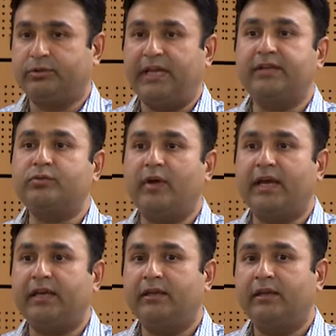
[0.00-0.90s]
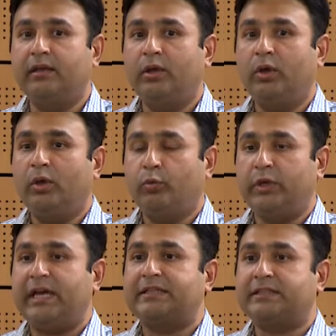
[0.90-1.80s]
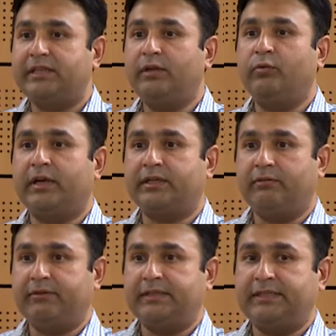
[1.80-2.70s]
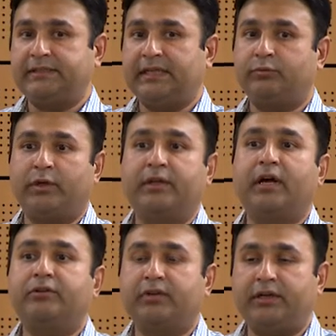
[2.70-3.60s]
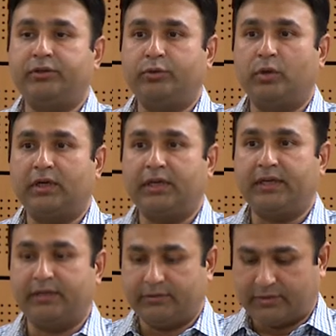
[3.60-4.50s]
So that's why we are still working with these cells. We are not ready to do a clinical